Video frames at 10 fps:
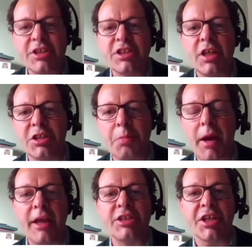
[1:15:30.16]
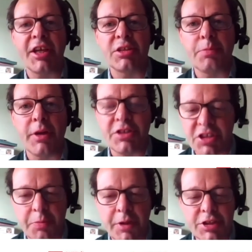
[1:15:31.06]
one is about education
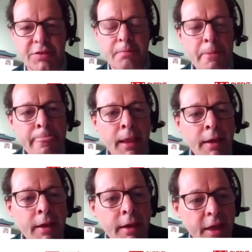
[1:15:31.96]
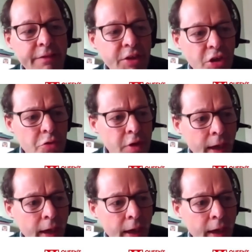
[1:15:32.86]
participation. In the